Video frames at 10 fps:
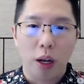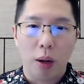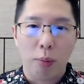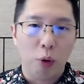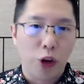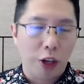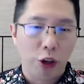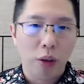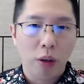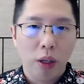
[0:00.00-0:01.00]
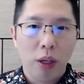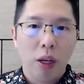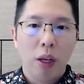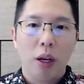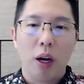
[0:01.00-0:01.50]
uh, projection,
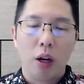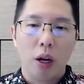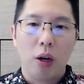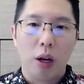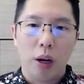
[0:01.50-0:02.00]
uh, uh,